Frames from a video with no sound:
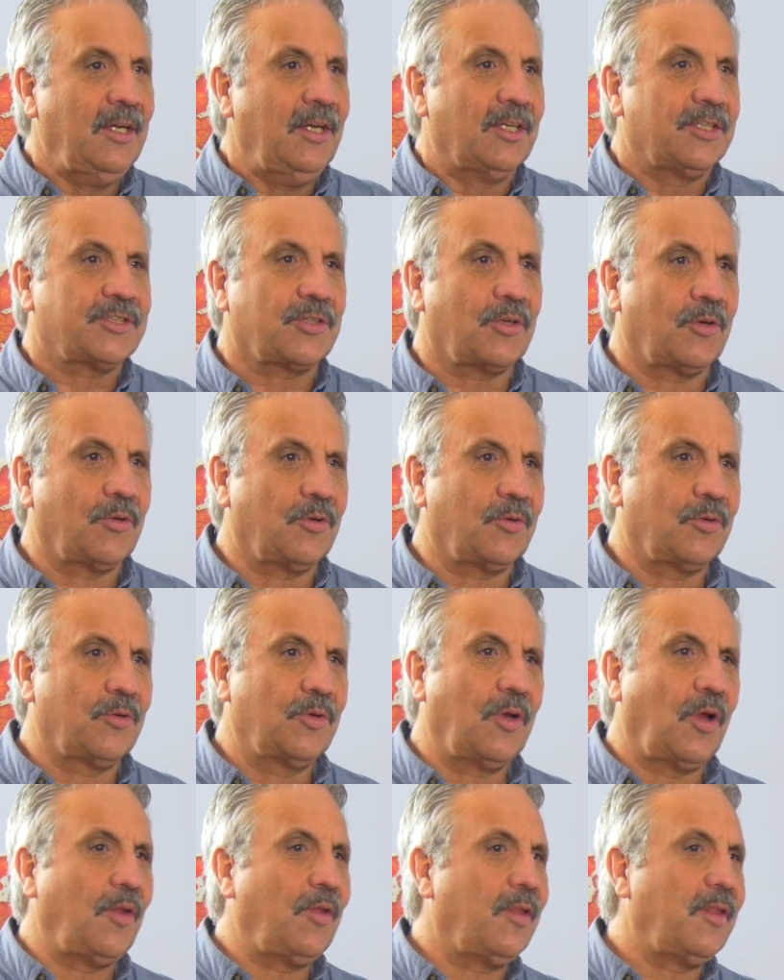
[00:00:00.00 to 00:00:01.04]

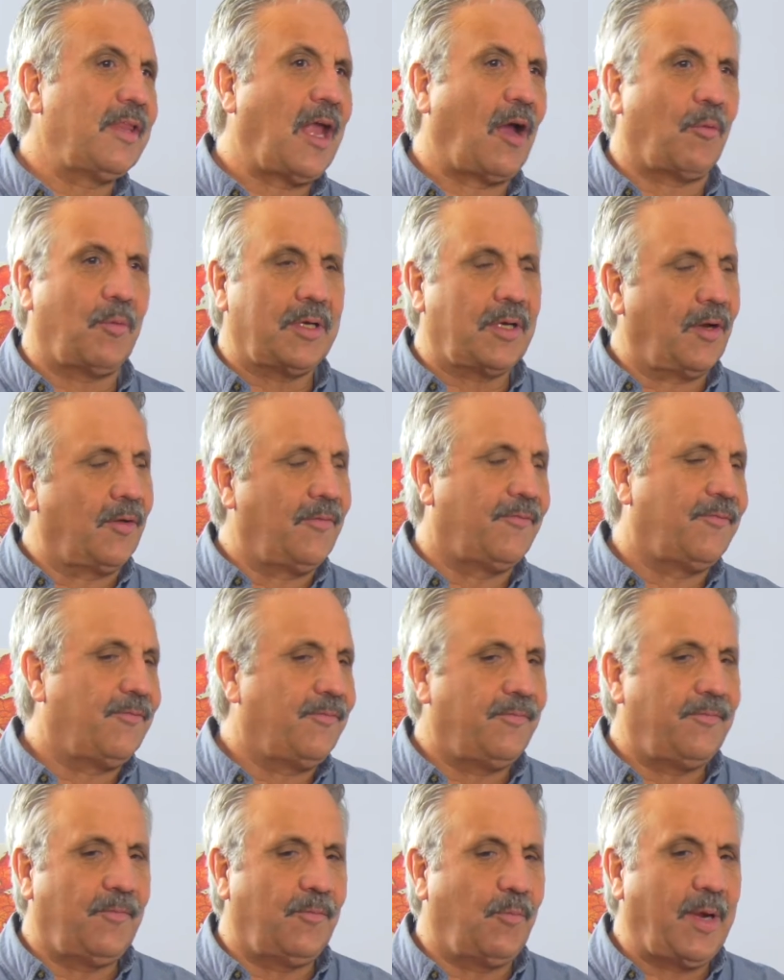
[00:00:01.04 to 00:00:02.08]
So now
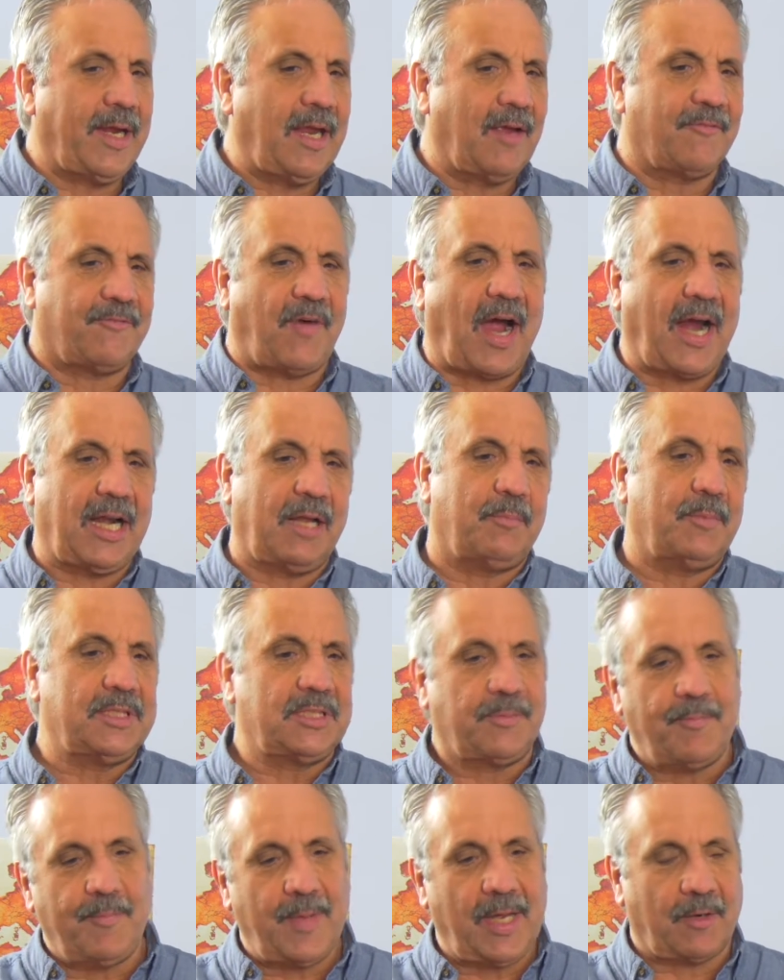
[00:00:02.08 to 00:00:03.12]
we get vitamins,
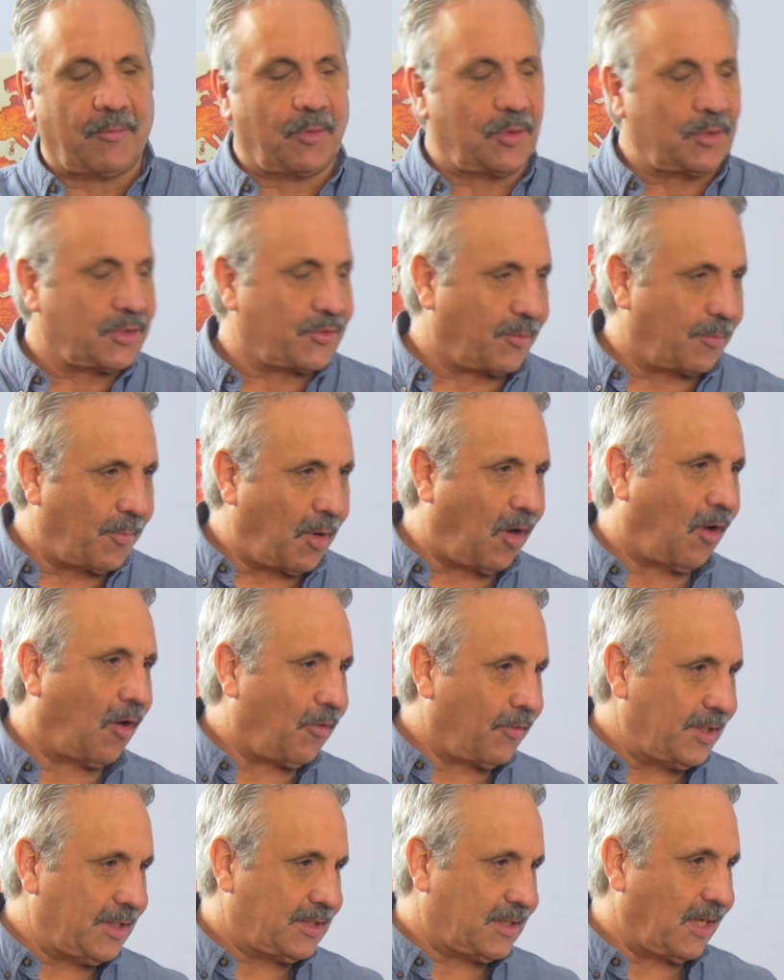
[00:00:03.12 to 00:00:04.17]
minerals from all
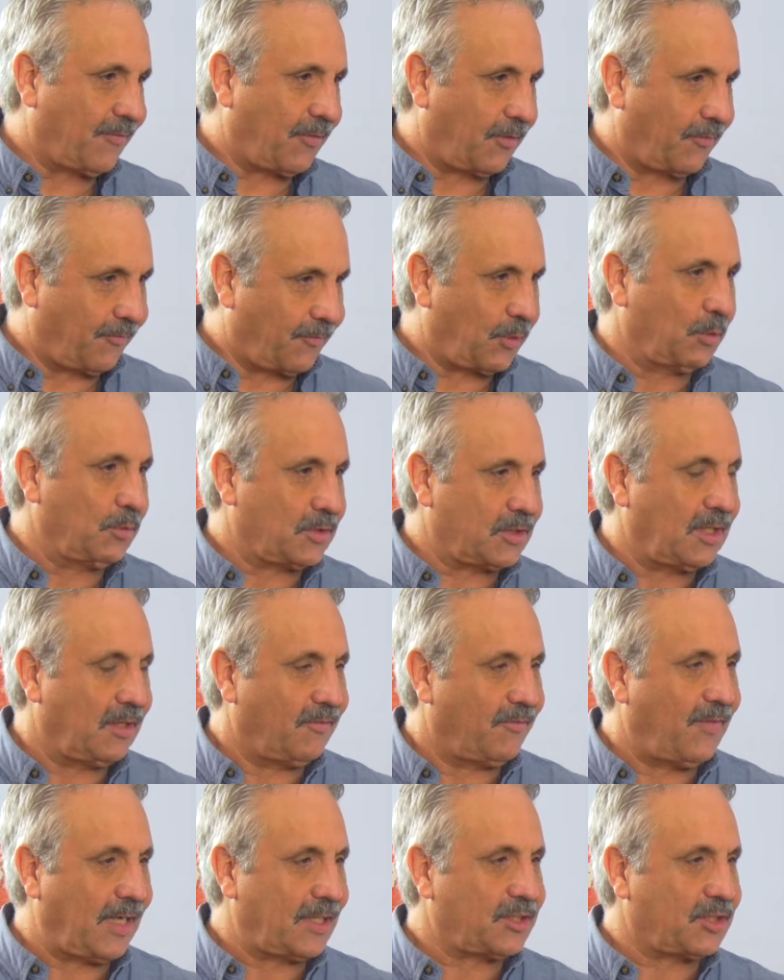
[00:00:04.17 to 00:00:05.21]
these different fruits and
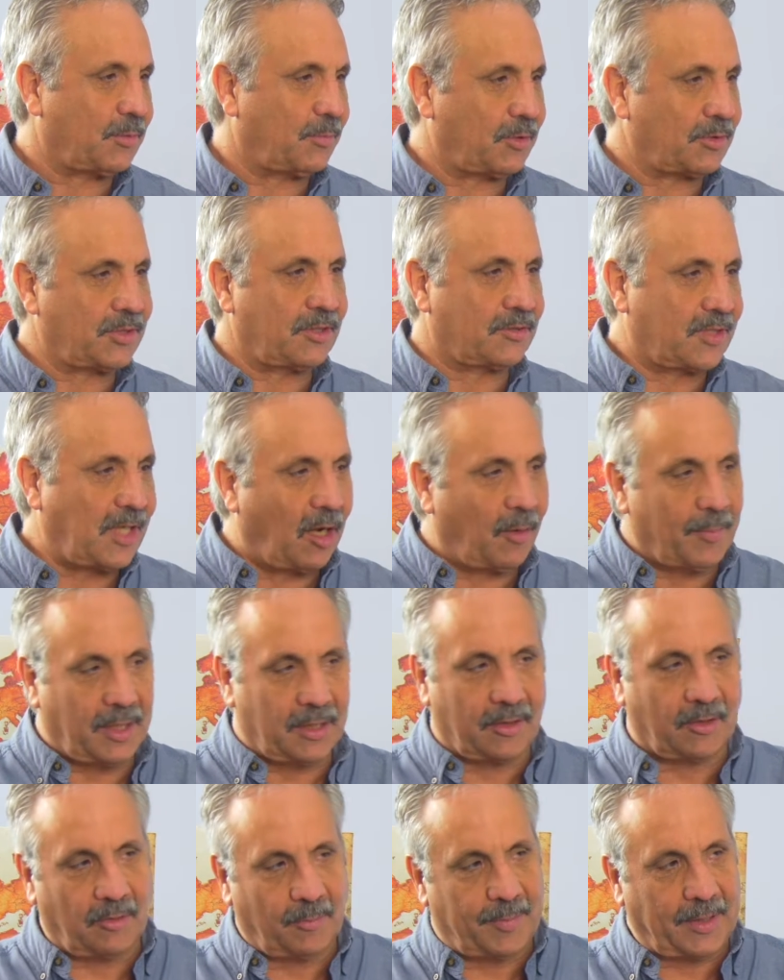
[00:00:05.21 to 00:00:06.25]
vegetables. So tell me a
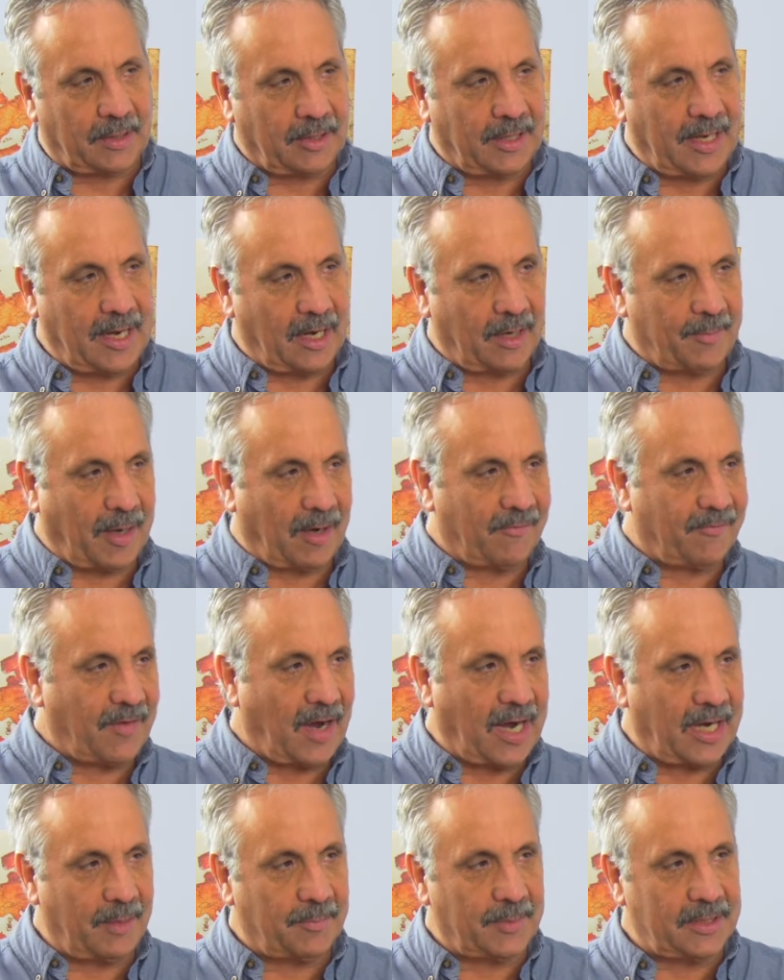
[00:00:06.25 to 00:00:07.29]
little bit, Lynette, about
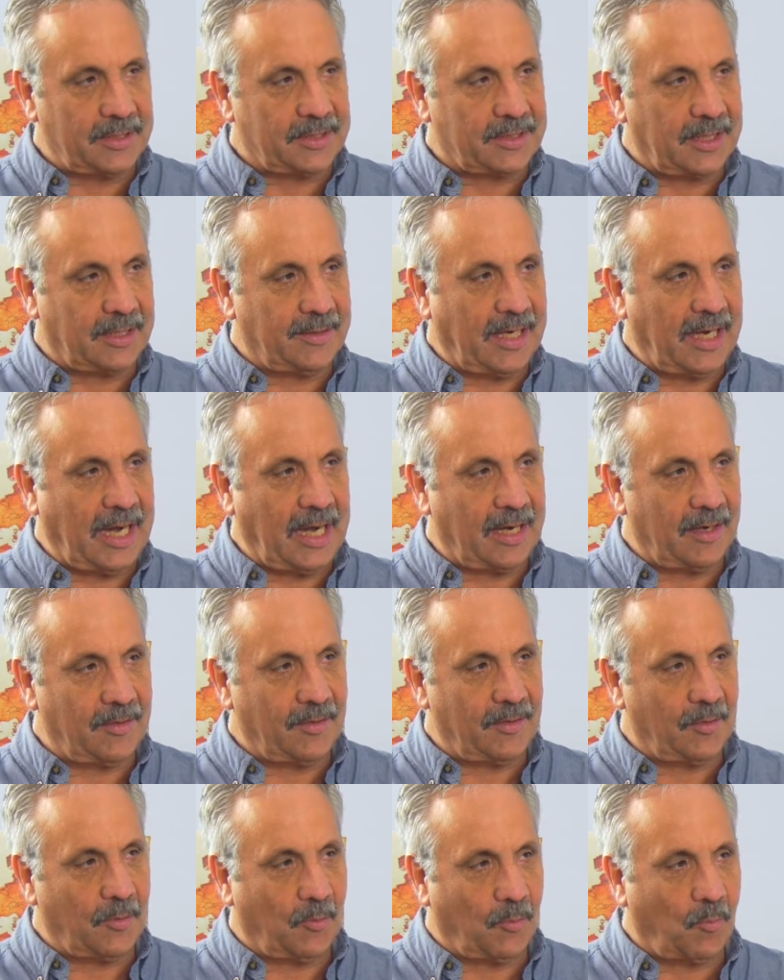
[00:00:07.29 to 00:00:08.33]
vitamins
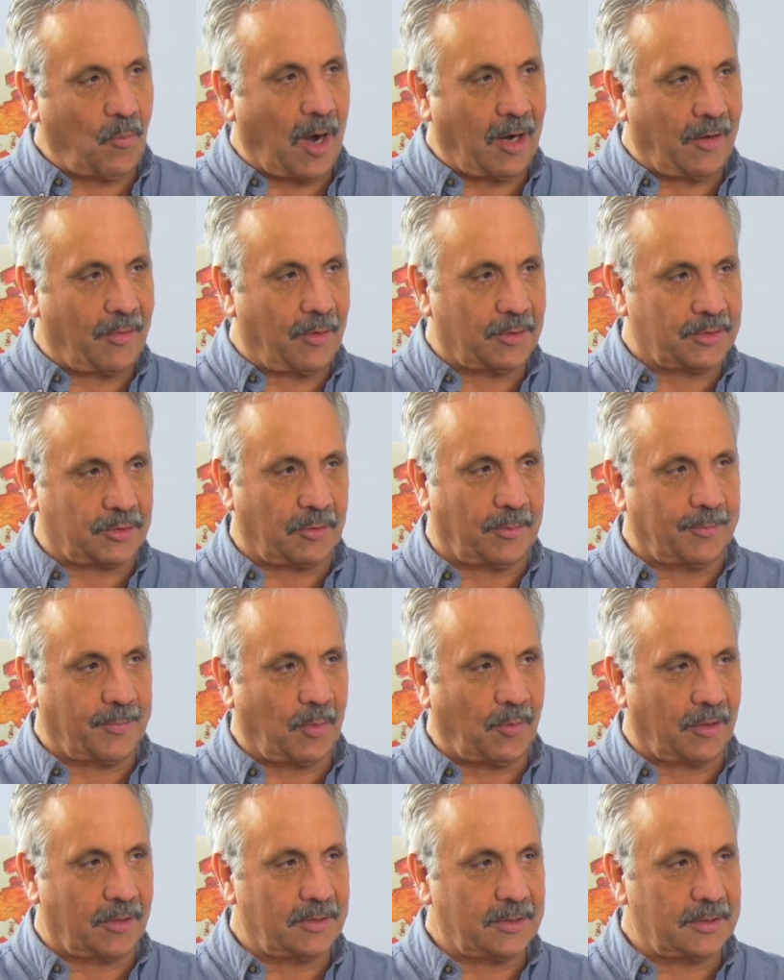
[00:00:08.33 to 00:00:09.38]
and why those are
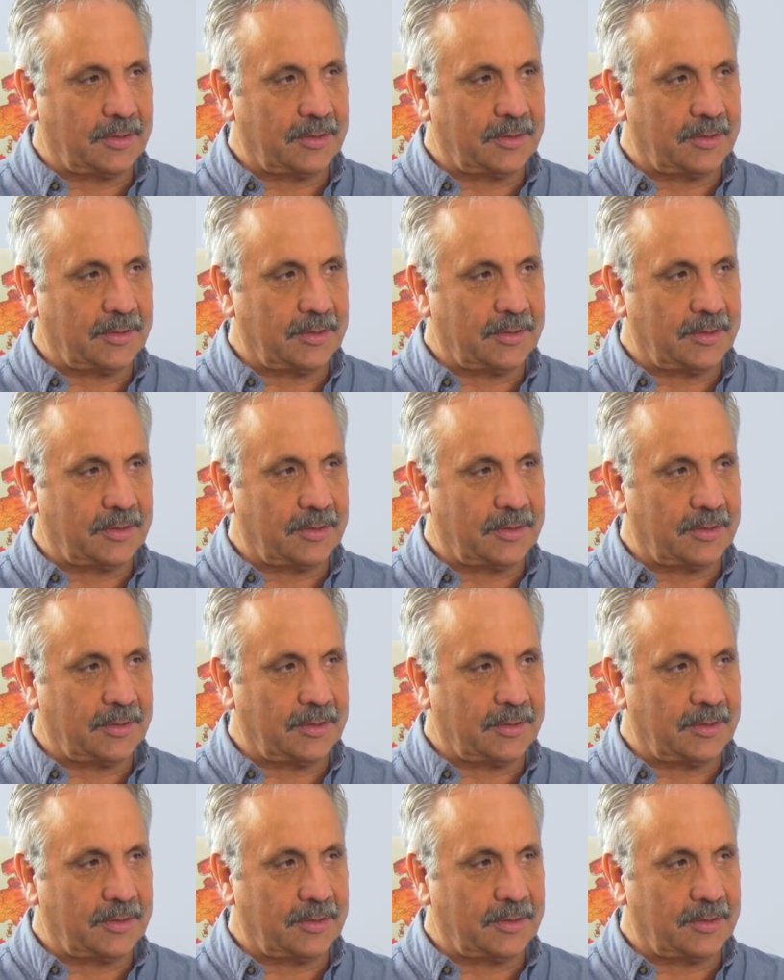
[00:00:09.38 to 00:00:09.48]
important.